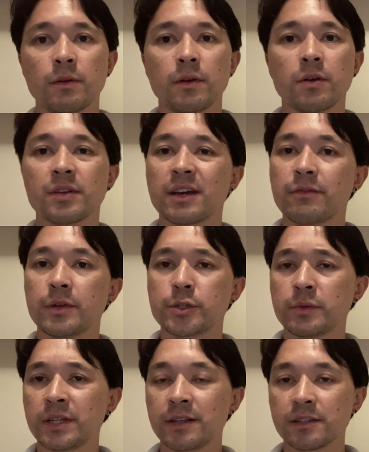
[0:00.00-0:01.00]
on average
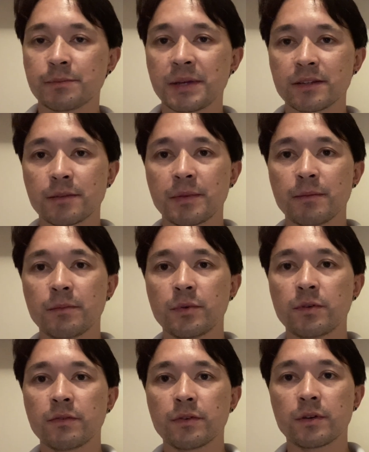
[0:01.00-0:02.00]
we'd expect a bit
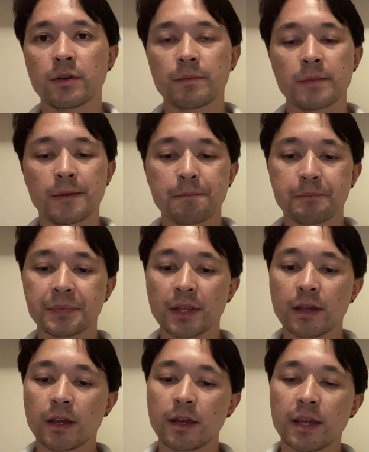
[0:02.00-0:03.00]
more from
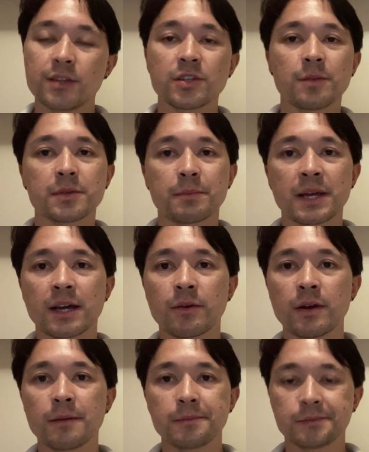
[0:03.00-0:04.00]
in terms of power.